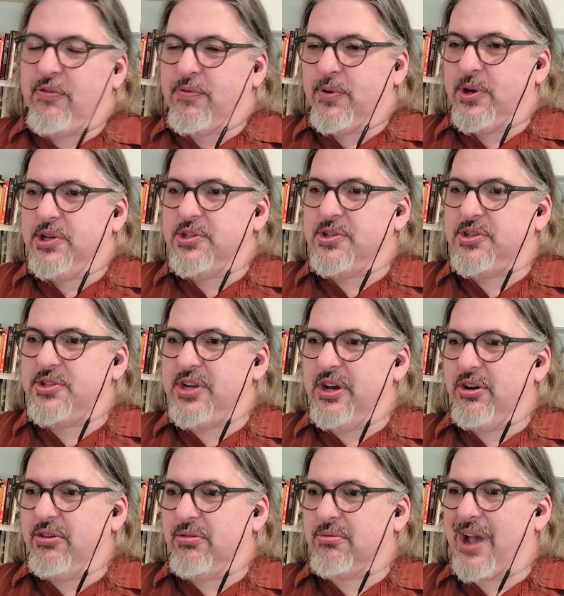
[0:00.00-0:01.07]
was
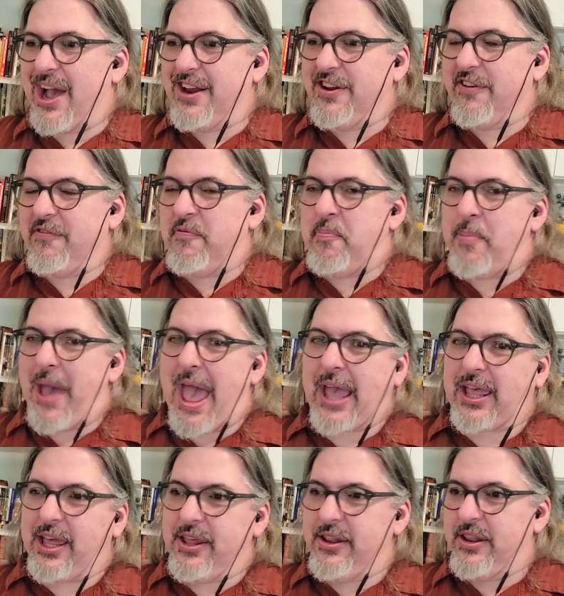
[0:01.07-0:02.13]
still kind of
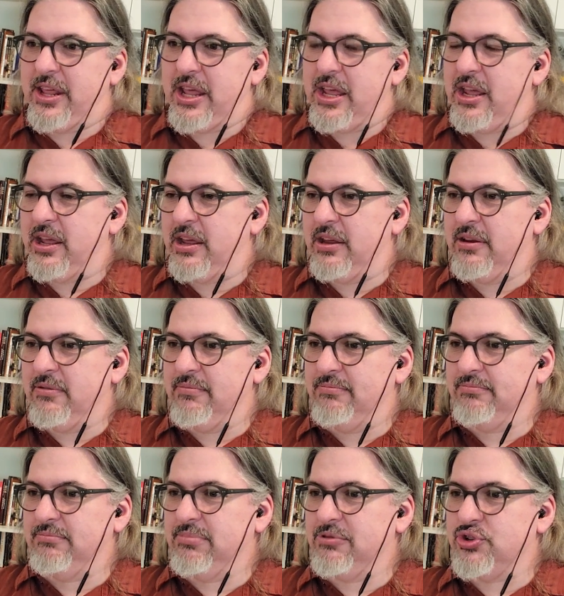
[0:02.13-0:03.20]
back in the
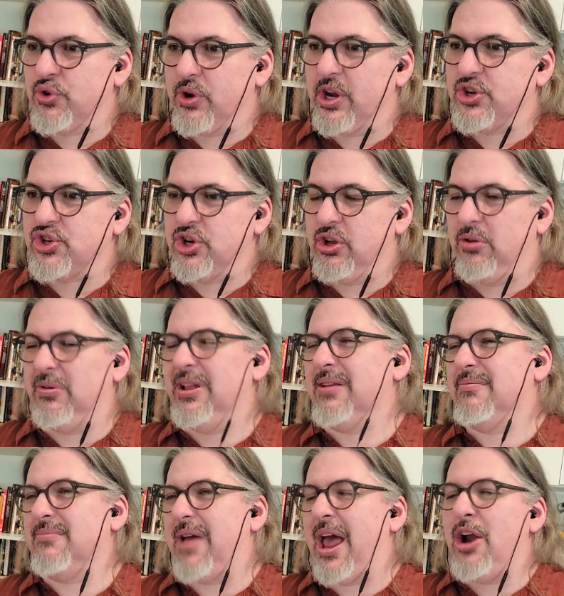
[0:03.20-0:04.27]
traditional. Well,
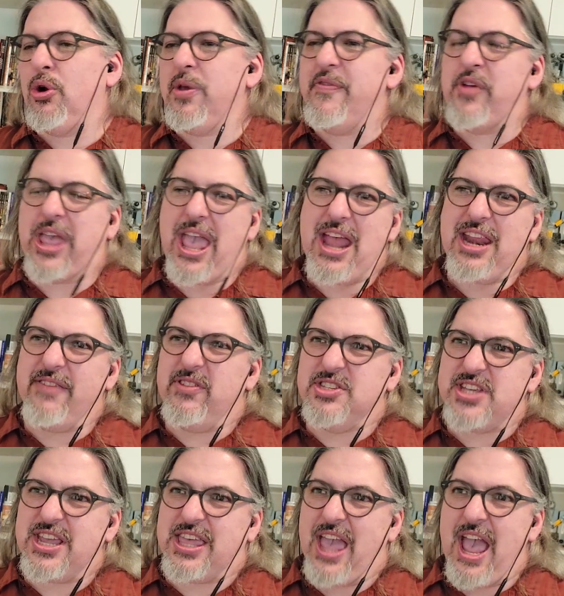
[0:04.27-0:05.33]
can't even
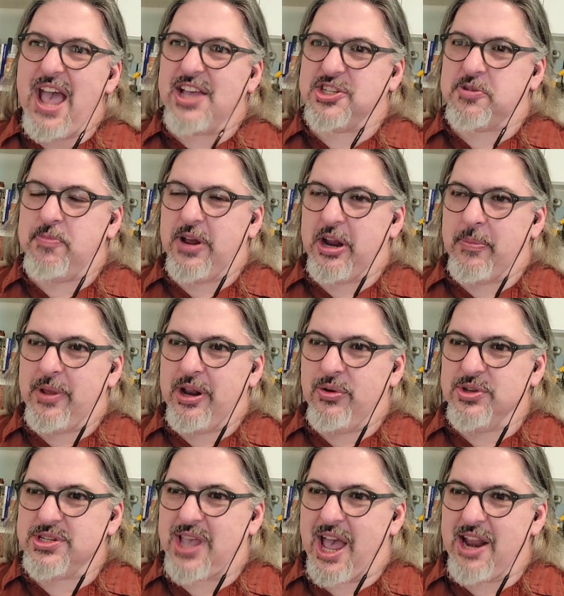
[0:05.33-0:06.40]
say cask, but I mean it
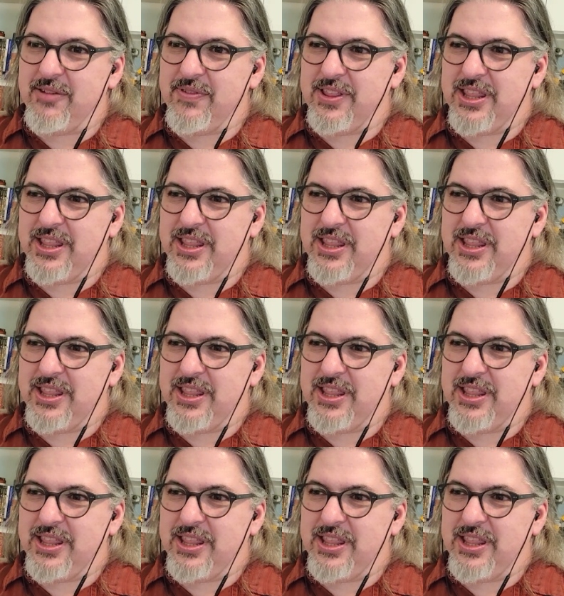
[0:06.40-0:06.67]
was kind of in